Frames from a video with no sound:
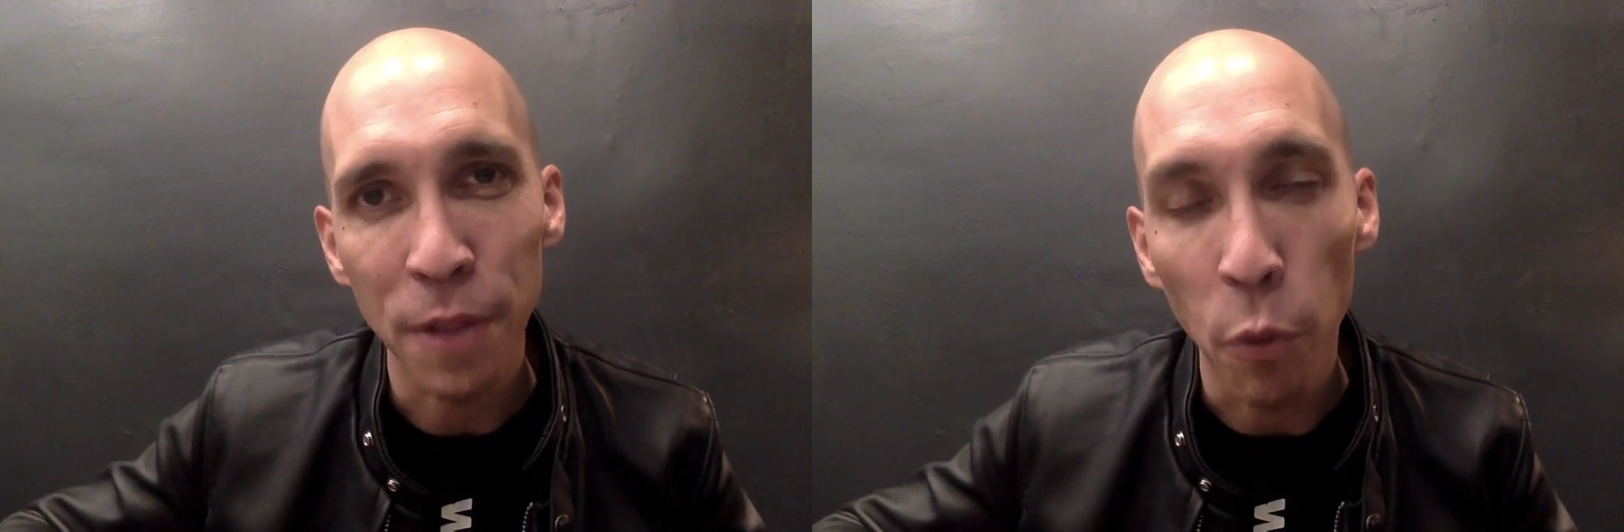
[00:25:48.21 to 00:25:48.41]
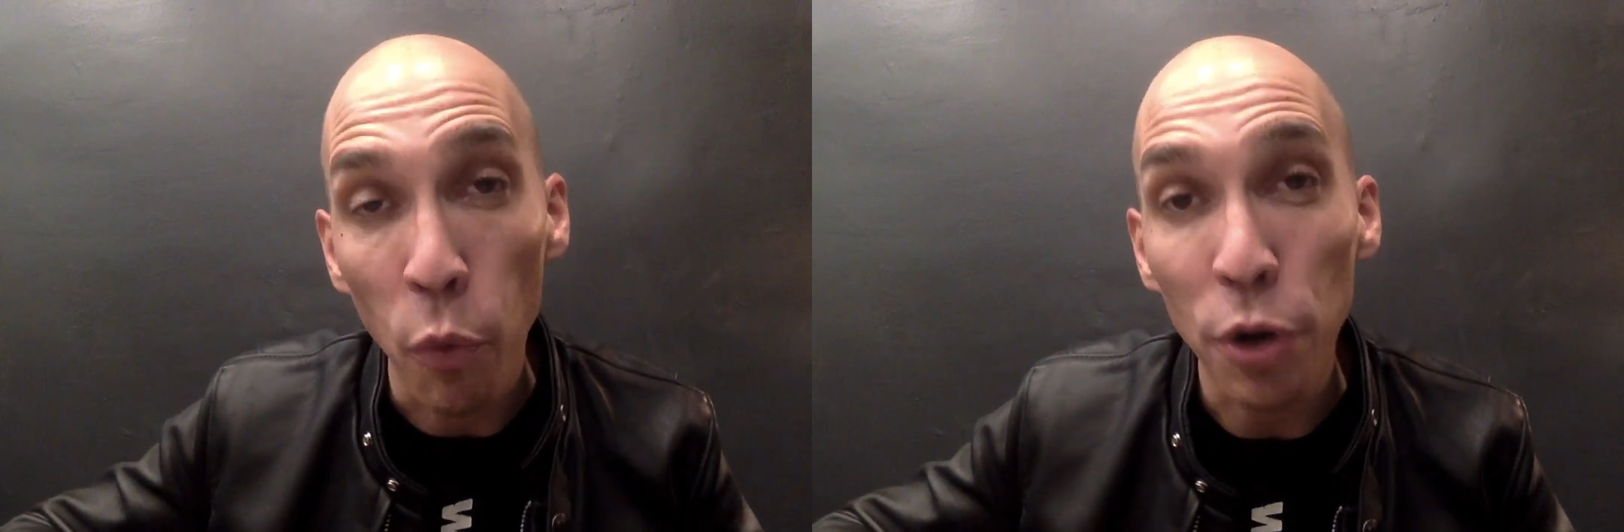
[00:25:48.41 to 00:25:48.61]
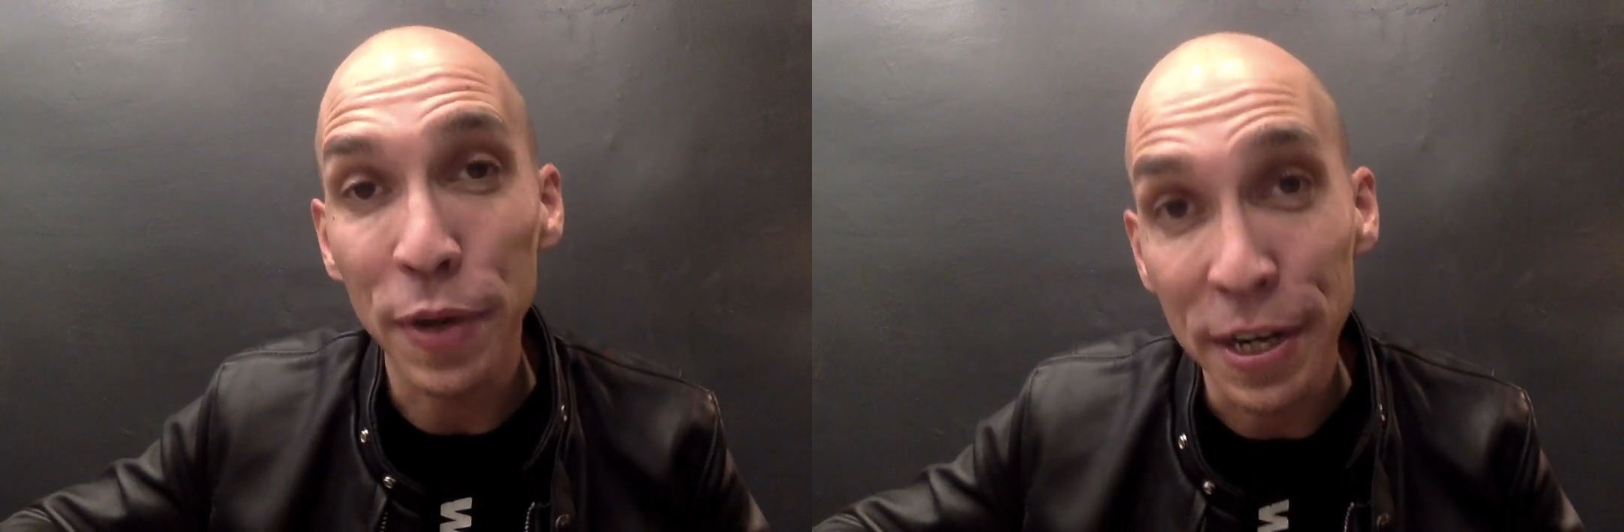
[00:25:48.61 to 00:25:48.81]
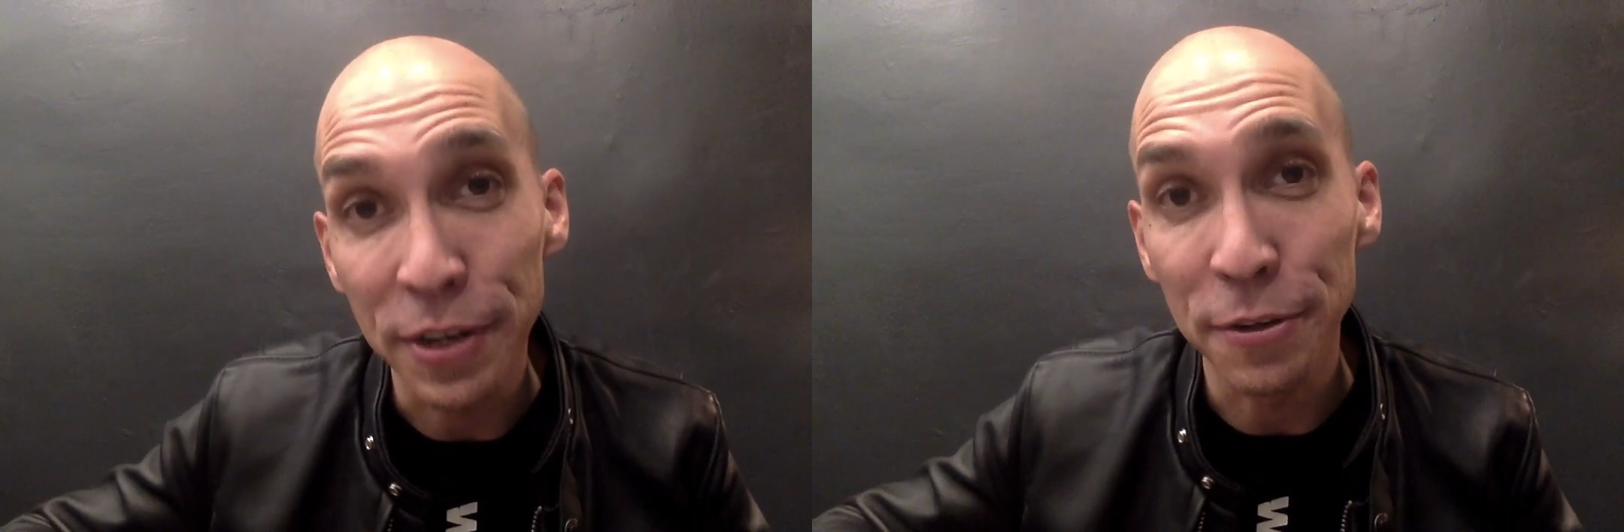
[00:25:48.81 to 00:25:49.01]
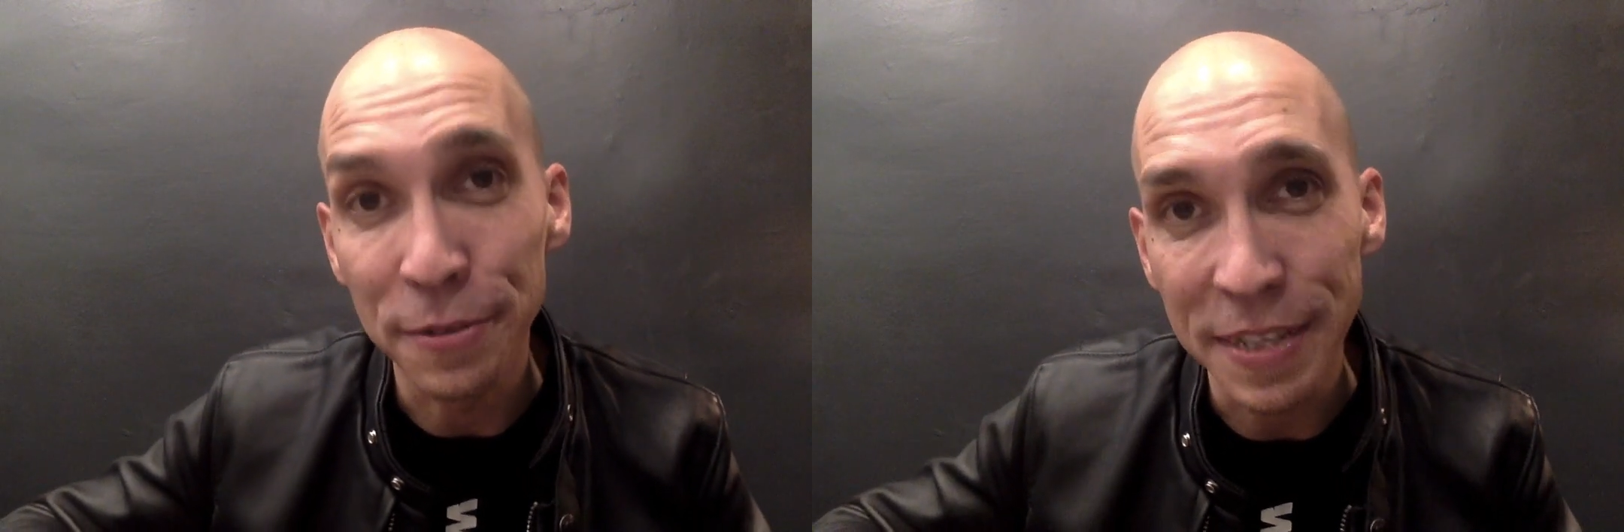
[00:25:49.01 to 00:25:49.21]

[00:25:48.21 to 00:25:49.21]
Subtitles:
And what are we going to do